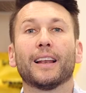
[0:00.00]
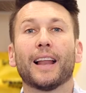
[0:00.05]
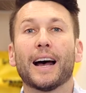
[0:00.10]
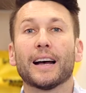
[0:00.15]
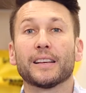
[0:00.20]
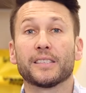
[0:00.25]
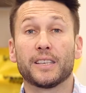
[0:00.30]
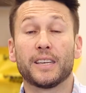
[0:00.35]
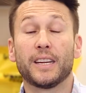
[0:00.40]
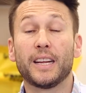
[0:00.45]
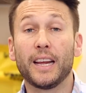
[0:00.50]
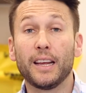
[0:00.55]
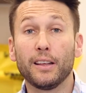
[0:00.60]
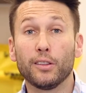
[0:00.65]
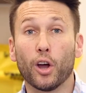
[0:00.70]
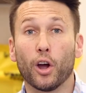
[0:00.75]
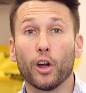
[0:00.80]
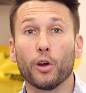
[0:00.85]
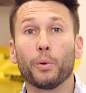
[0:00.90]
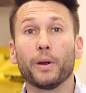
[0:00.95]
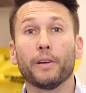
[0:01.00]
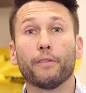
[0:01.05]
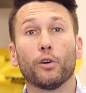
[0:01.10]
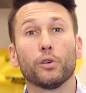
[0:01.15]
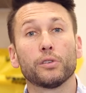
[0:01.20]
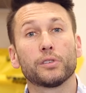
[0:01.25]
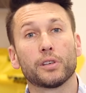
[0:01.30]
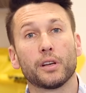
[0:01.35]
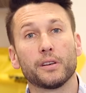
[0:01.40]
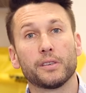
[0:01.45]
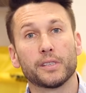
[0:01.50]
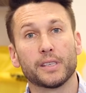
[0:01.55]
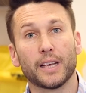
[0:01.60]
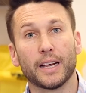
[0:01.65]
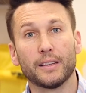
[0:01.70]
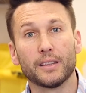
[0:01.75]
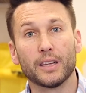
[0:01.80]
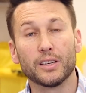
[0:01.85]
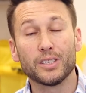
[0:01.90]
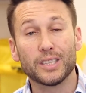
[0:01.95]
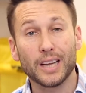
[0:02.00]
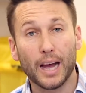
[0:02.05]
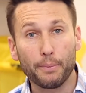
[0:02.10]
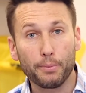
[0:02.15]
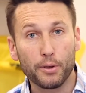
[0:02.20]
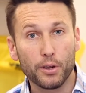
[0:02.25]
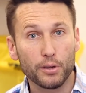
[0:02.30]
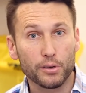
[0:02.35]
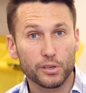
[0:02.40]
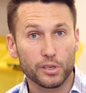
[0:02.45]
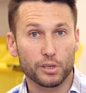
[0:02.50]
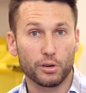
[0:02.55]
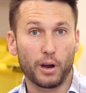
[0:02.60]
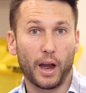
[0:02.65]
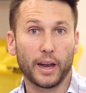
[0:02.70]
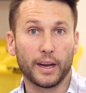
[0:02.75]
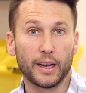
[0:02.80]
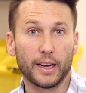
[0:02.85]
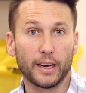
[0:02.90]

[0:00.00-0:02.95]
last year though, we've also seen the W strain